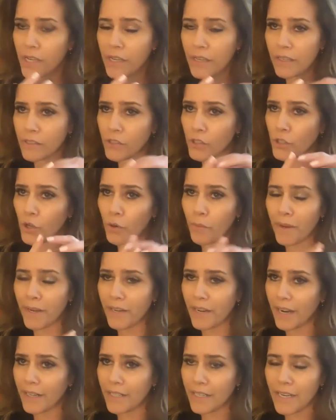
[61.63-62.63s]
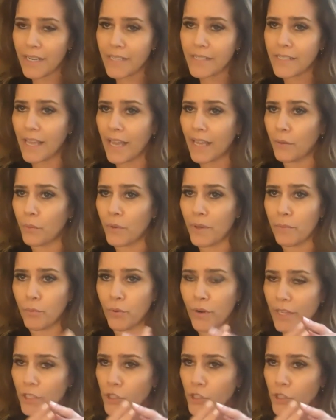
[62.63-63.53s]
so many ideas that we bring